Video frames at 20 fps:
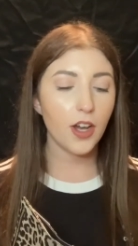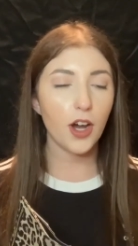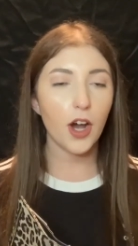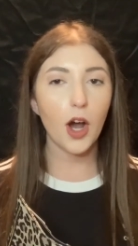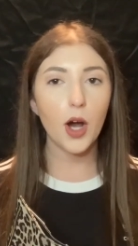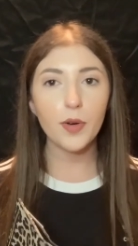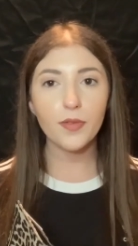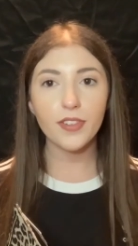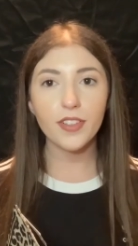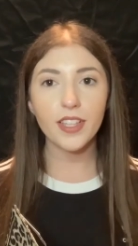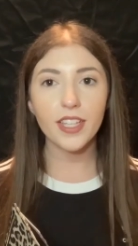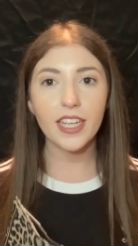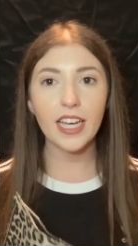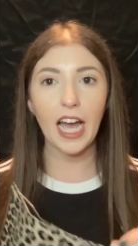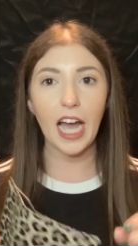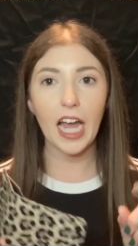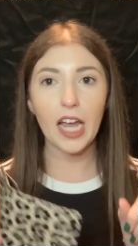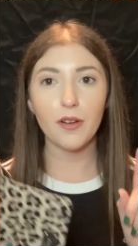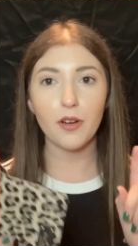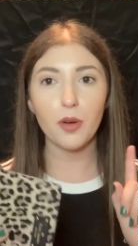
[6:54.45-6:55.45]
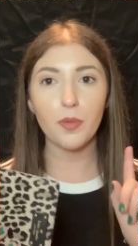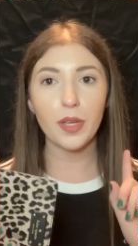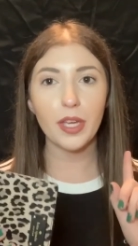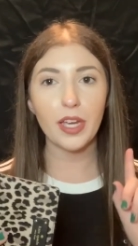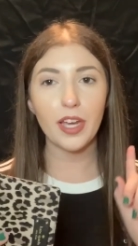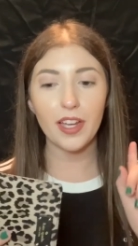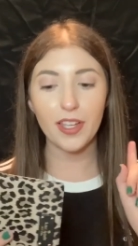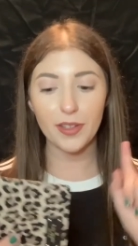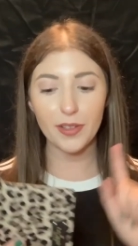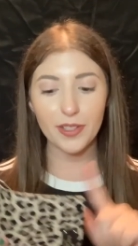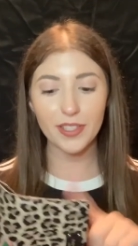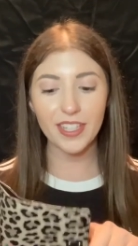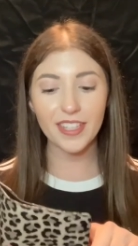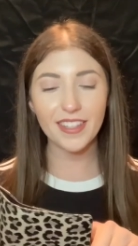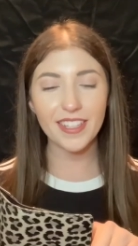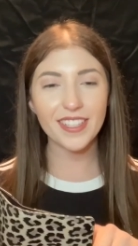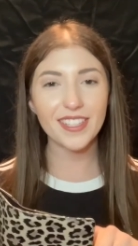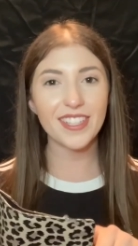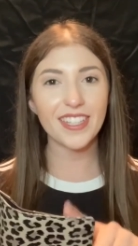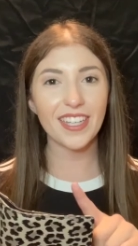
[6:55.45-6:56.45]
hopefully I will be using
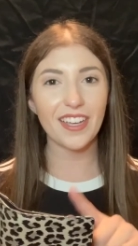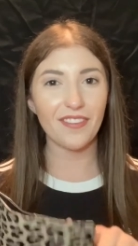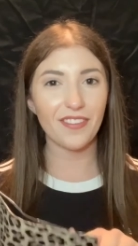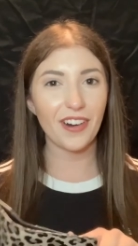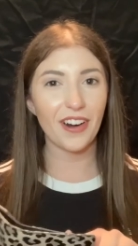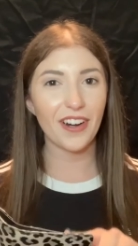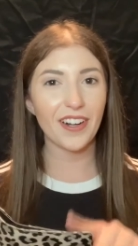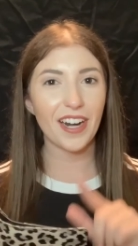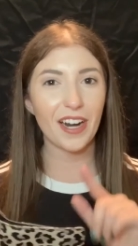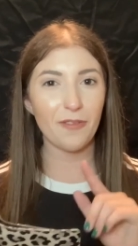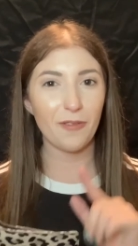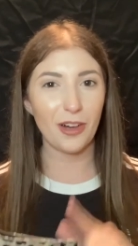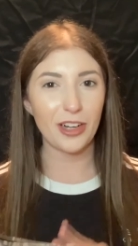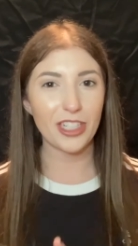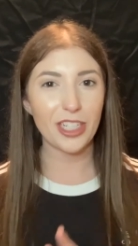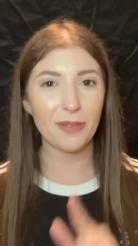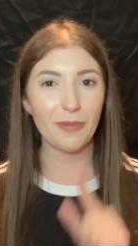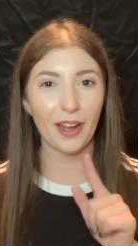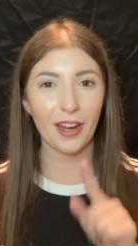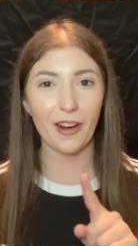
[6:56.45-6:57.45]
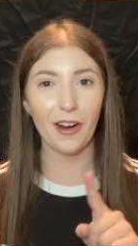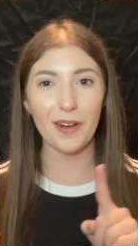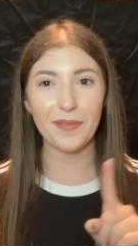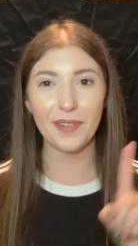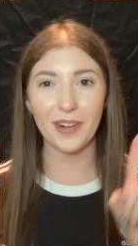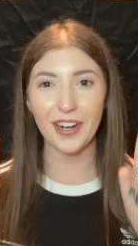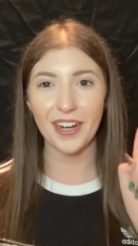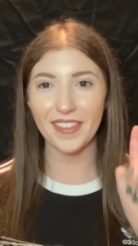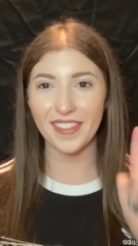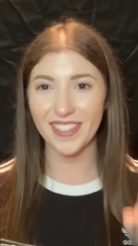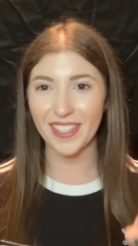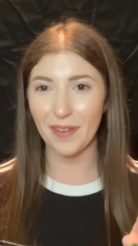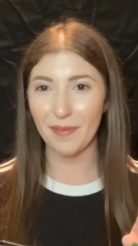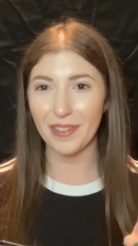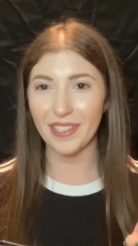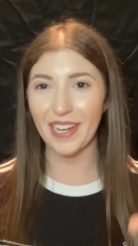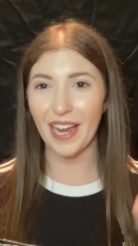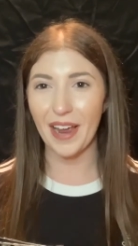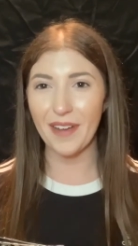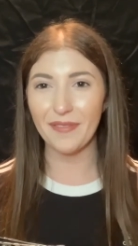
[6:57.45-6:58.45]
this gift card and washing my car more in the
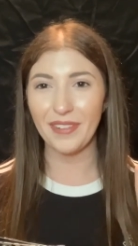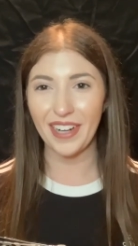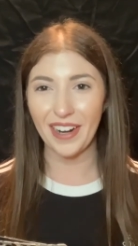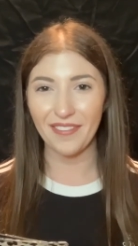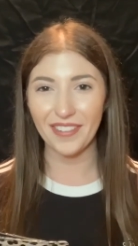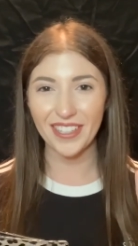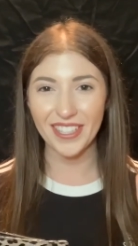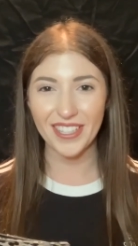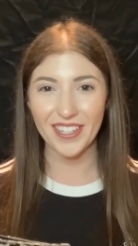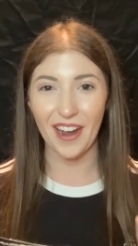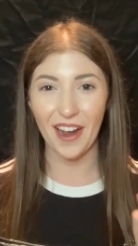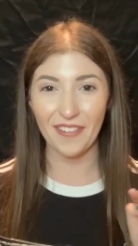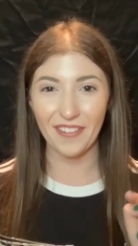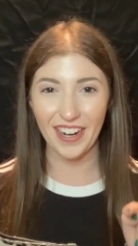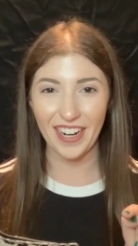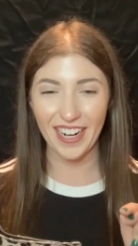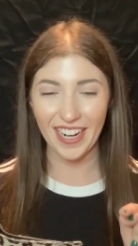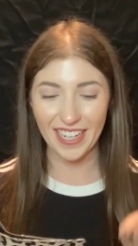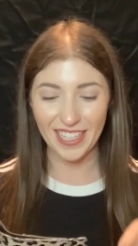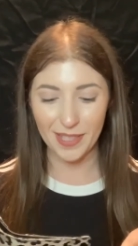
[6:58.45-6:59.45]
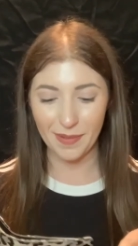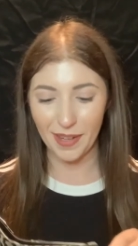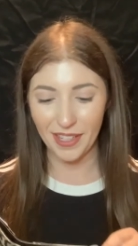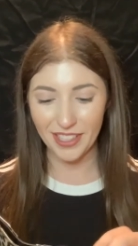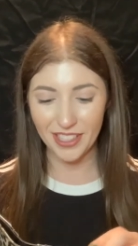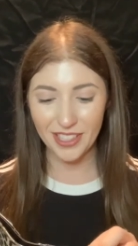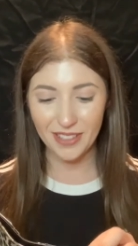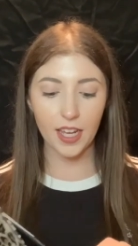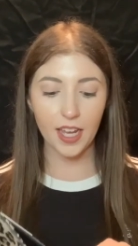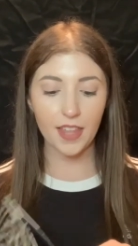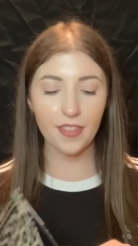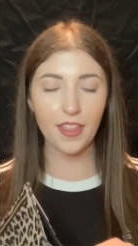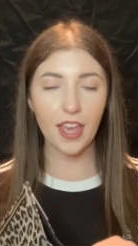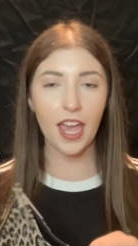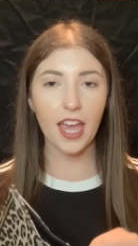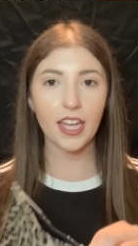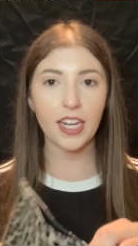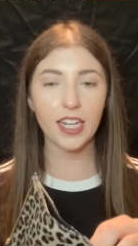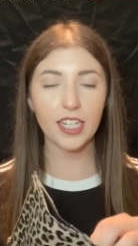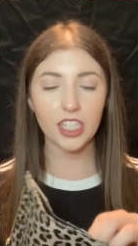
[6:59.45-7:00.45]
summertime whenever it's not raining as much. And
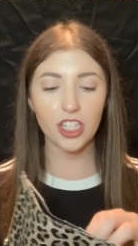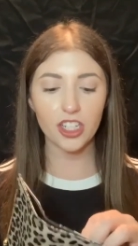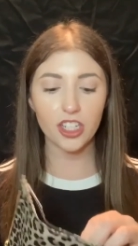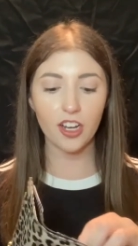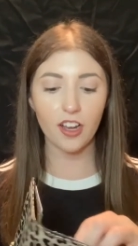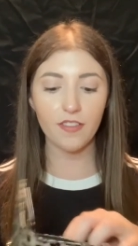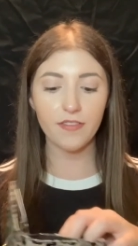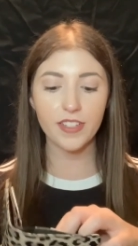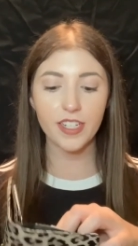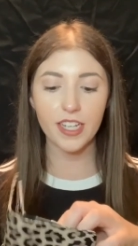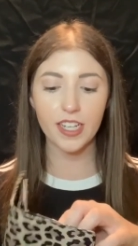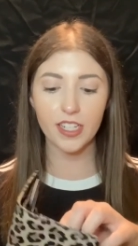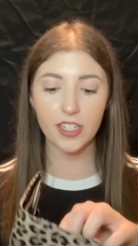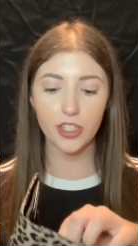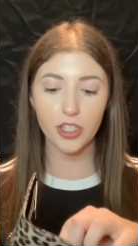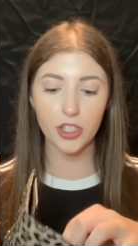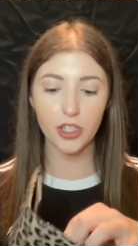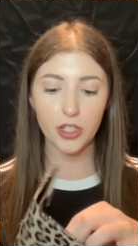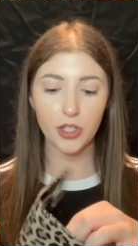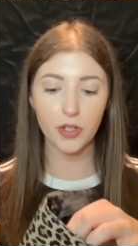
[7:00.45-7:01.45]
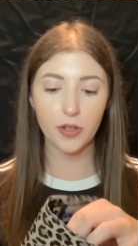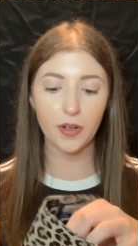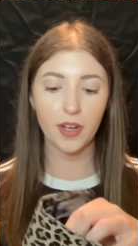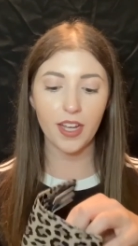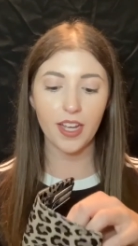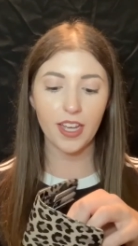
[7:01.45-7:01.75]
then shoved into